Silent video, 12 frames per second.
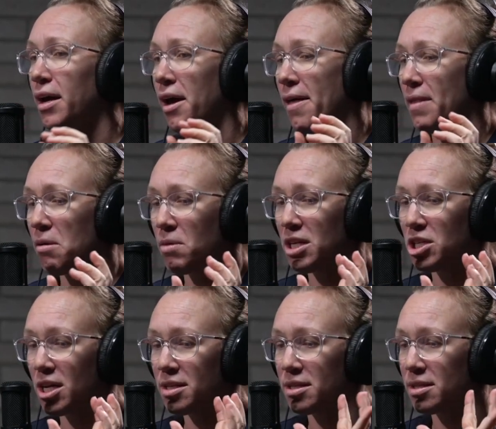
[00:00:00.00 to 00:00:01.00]
And then we
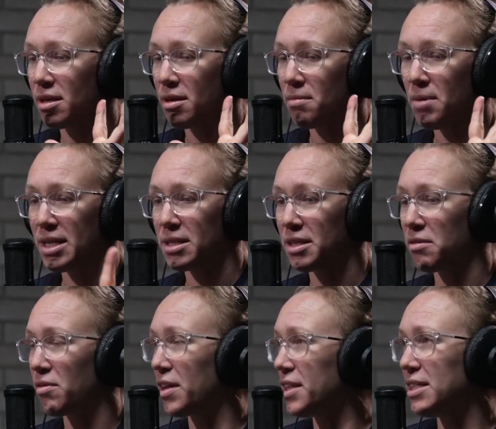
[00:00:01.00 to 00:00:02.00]
just basically
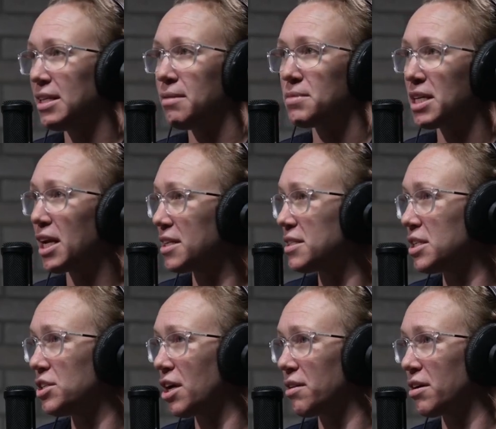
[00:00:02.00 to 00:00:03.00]
run the teams against
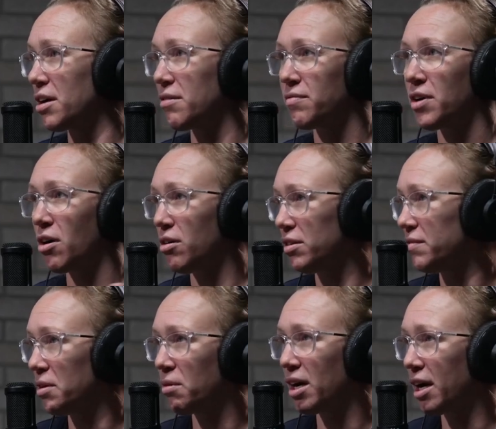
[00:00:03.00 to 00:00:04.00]
each other for all of
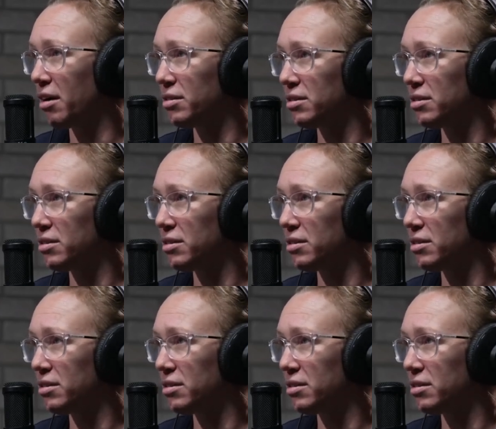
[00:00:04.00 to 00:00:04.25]
the workouts.